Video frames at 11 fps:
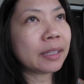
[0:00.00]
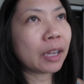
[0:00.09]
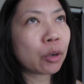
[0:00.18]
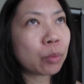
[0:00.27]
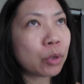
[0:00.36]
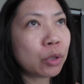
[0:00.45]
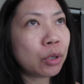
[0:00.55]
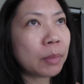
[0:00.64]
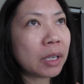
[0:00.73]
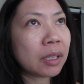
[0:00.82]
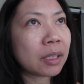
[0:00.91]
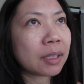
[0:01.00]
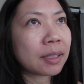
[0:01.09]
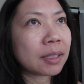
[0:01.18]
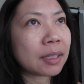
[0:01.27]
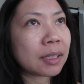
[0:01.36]
their room
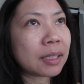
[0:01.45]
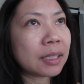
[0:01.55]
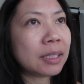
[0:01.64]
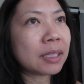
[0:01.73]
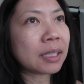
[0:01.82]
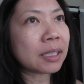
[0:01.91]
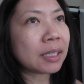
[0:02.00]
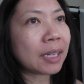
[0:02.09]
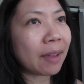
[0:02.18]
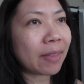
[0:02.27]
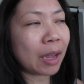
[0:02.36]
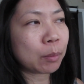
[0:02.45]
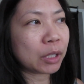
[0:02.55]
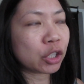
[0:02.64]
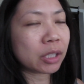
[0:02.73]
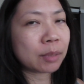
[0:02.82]
doesn't have that
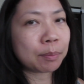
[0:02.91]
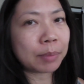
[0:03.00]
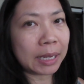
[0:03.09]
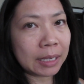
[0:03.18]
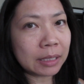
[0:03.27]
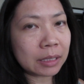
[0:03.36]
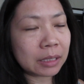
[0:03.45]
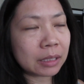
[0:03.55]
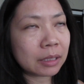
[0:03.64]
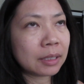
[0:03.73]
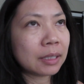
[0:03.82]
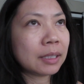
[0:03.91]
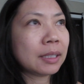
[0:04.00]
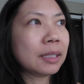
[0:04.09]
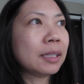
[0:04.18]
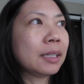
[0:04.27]
much space
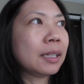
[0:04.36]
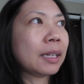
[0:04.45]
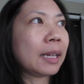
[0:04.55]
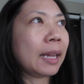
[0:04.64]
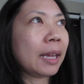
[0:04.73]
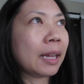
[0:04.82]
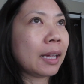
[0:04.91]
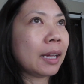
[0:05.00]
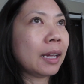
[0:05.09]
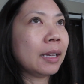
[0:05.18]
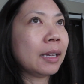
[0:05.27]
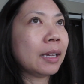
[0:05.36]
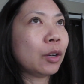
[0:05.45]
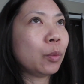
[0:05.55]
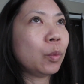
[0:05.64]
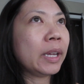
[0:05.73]
and
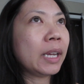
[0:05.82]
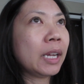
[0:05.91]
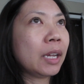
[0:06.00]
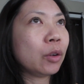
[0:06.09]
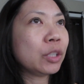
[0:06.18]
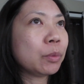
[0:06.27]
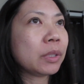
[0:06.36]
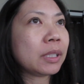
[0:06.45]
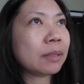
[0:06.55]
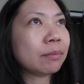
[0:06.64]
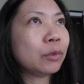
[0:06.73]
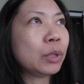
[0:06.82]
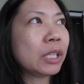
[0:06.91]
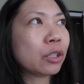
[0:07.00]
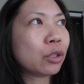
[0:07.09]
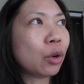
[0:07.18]
we did we
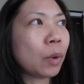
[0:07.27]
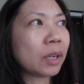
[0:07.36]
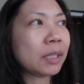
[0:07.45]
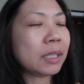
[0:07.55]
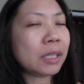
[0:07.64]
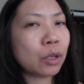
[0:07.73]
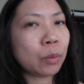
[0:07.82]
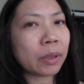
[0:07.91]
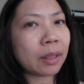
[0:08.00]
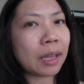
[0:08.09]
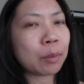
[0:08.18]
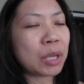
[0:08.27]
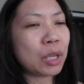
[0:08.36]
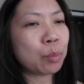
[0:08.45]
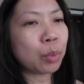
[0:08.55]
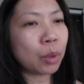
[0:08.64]
just don't want to deal with like
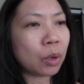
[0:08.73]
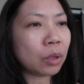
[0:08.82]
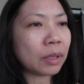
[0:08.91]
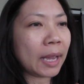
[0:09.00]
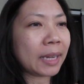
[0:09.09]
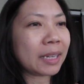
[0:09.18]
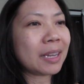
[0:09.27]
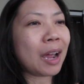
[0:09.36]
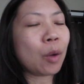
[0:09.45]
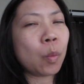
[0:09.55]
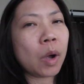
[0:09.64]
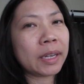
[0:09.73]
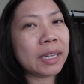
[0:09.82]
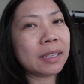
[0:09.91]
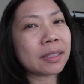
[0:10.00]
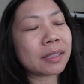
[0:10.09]
people like not
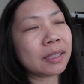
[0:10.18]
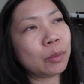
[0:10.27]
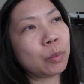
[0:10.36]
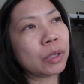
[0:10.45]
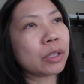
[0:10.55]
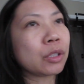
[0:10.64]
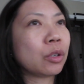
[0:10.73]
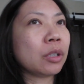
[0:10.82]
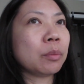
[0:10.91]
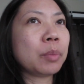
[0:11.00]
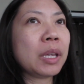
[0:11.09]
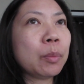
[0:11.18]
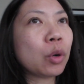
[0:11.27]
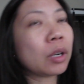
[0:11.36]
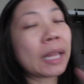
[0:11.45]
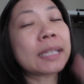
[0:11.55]
wanting to sleep with certain
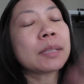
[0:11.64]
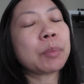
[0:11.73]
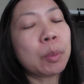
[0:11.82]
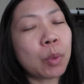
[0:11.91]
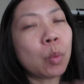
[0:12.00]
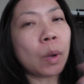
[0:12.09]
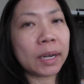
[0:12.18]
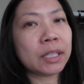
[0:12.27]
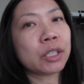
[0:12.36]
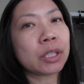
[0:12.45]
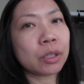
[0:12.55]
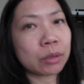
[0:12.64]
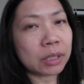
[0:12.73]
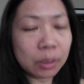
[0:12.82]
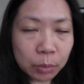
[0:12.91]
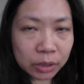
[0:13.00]
people or like people wanting to
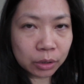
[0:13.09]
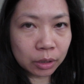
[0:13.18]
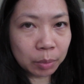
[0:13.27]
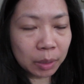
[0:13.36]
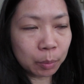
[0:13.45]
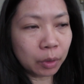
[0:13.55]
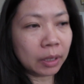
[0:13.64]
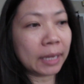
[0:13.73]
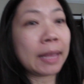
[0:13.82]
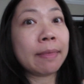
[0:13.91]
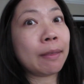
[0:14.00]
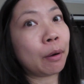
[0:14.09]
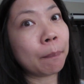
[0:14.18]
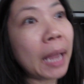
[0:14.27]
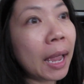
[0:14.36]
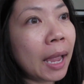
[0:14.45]
sleep with certain people like in their
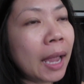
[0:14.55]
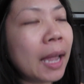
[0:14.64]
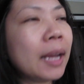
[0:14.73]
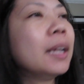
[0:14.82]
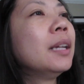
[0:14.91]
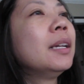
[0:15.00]
bed